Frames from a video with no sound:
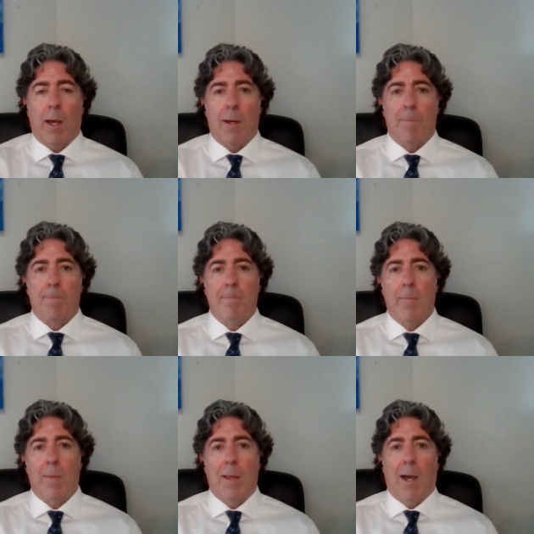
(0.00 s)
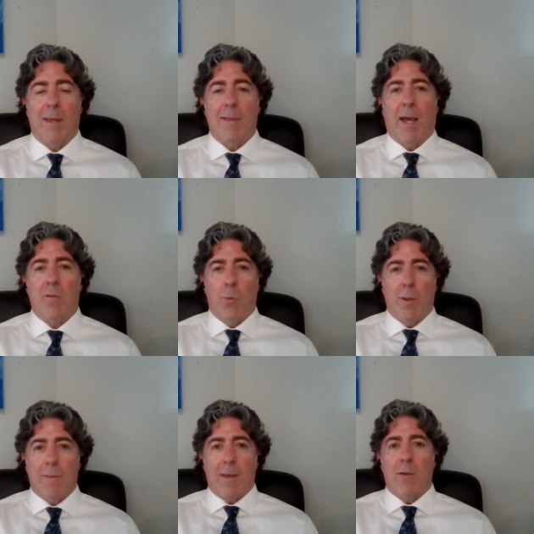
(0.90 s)
I think that's
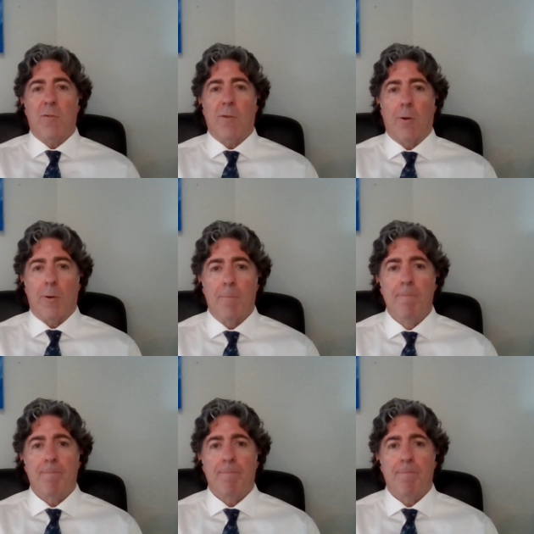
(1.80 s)
when things turned.